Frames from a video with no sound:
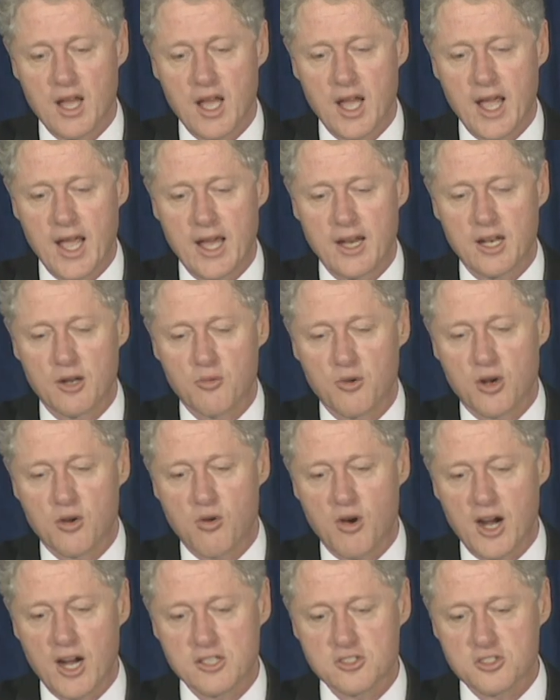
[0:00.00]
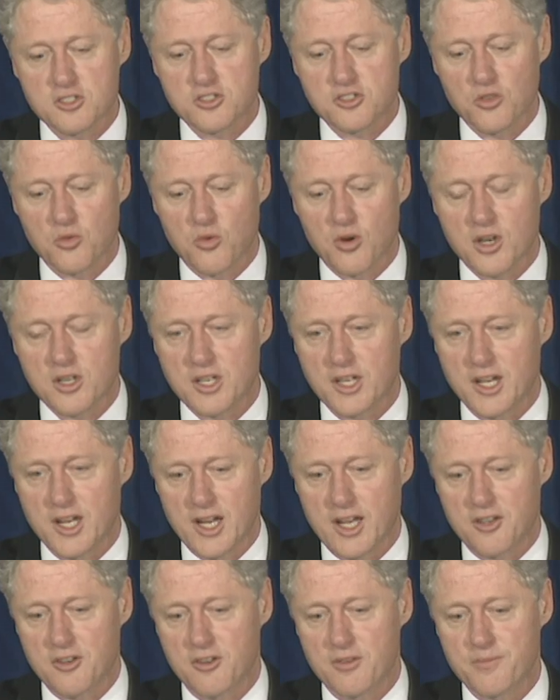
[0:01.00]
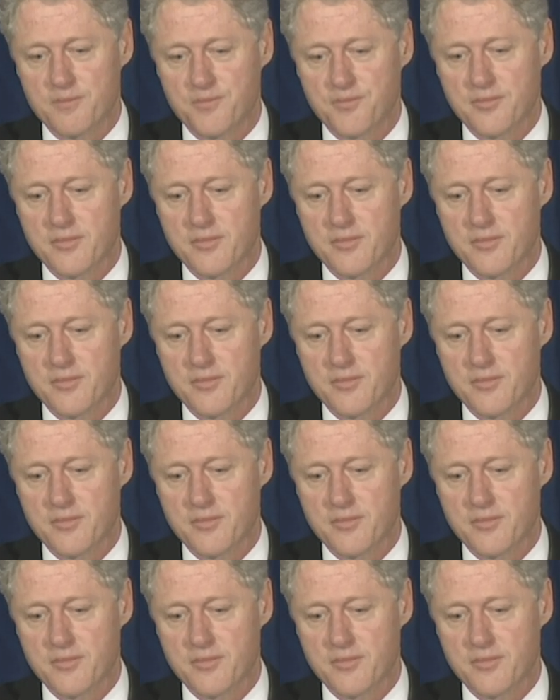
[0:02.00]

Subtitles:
and it requires us to work together.